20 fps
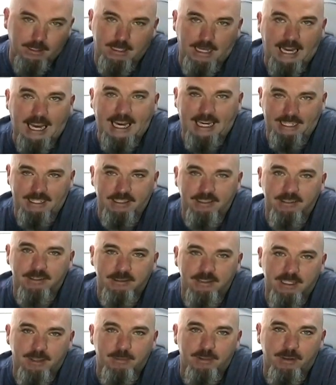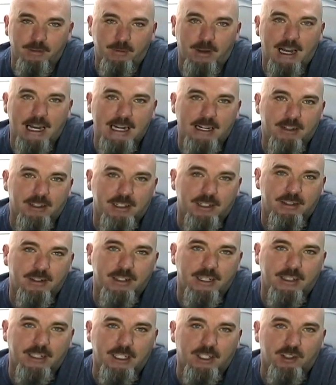eaten some of the wires
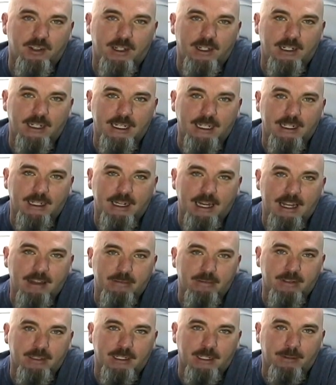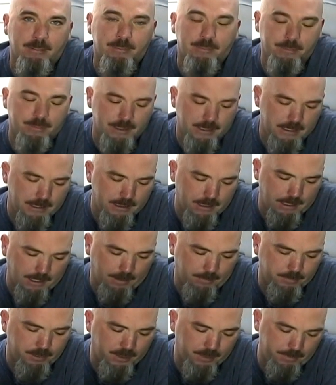underneath the truck and have
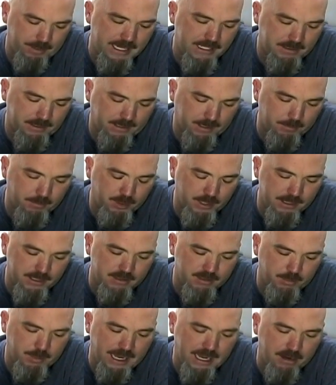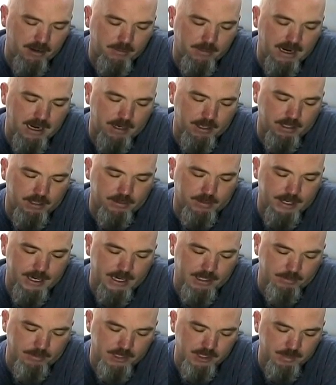basically put this power wire to
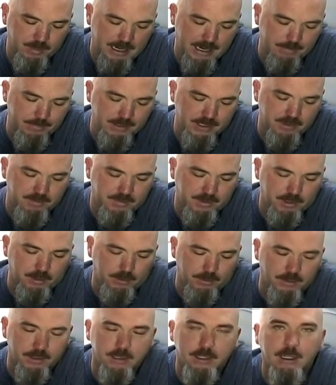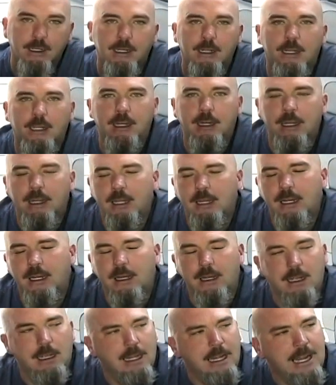ground, which popped this fuse.
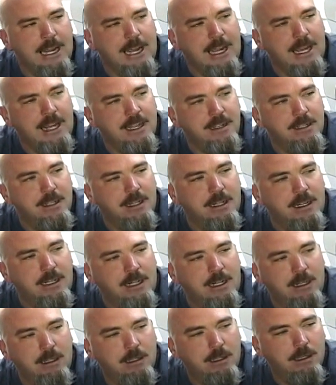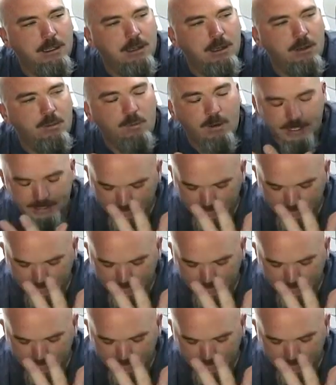And one